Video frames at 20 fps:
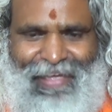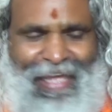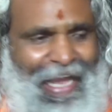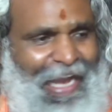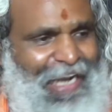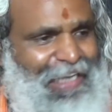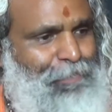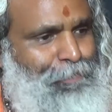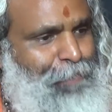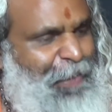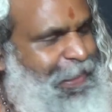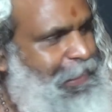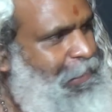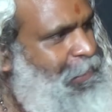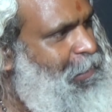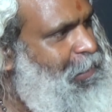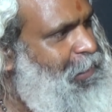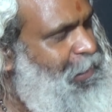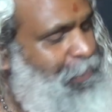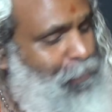And
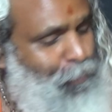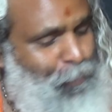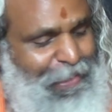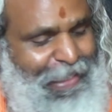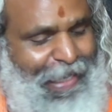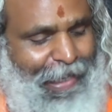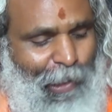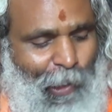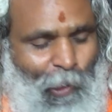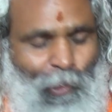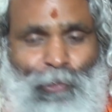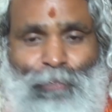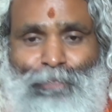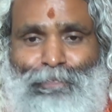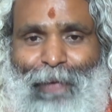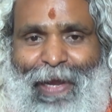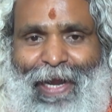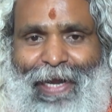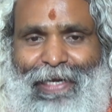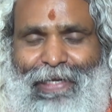because we are
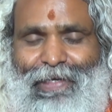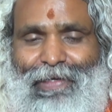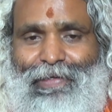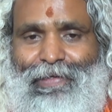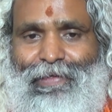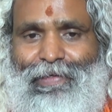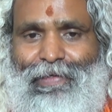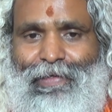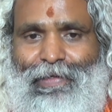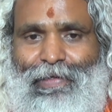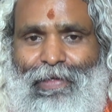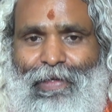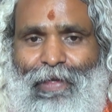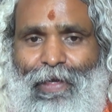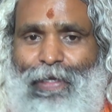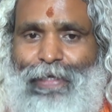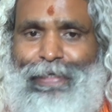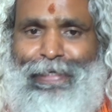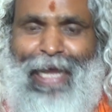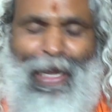occupied,
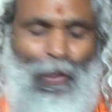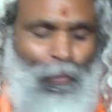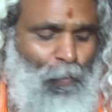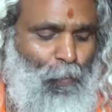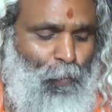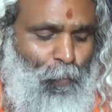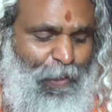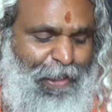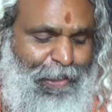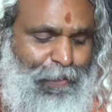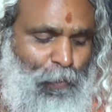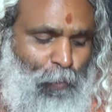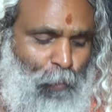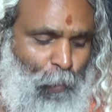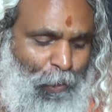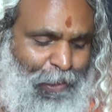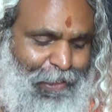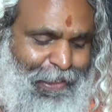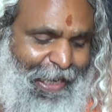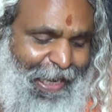now we
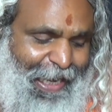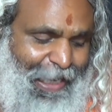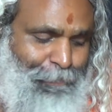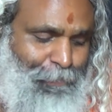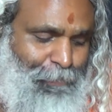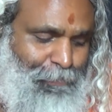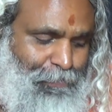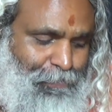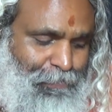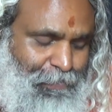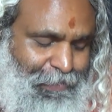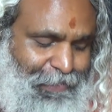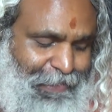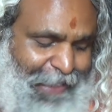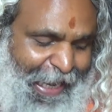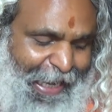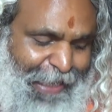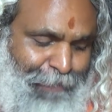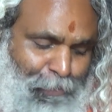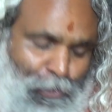don't have
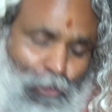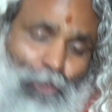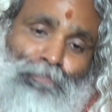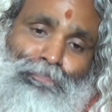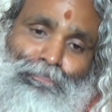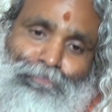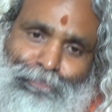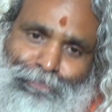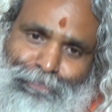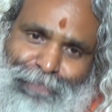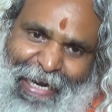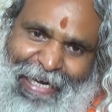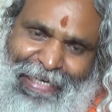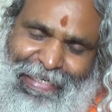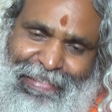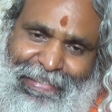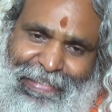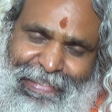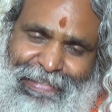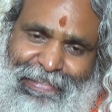time to
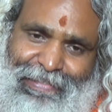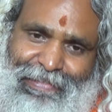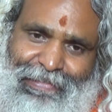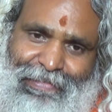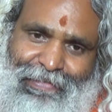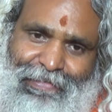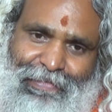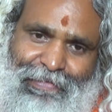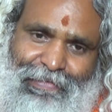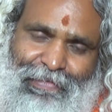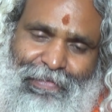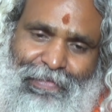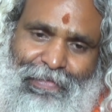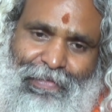practice,